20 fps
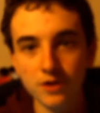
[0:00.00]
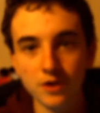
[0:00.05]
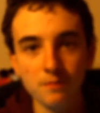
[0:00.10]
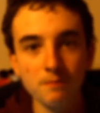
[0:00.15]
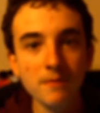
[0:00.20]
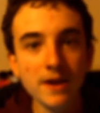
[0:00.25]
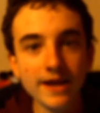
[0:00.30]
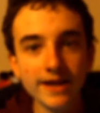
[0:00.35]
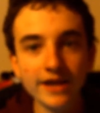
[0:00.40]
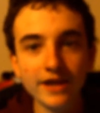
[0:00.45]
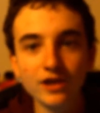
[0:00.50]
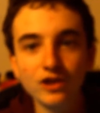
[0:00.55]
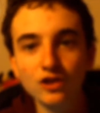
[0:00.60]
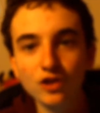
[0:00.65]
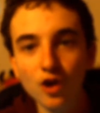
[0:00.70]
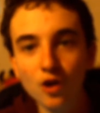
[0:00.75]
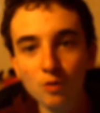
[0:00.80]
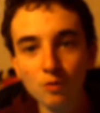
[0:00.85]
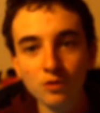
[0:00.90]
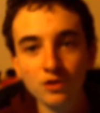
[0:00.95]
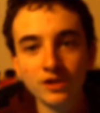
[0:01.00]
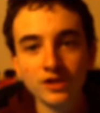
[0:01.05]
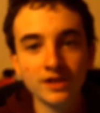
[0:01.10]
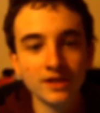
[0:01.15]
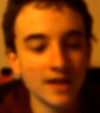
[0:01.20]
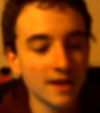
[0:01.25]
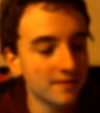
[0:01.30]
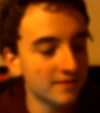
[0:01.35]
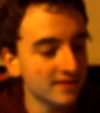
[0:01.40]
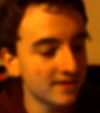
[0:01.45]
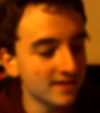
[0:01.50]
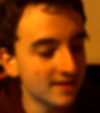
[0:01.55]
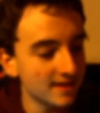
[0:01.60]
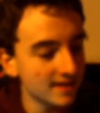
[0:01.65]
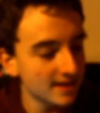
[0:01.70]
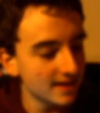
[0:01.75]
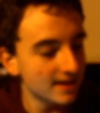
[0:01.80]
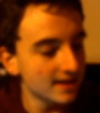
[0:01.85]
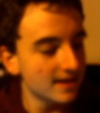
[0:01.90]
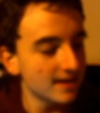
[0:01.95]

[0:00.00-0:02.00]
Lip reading: They're making Star Wars 7.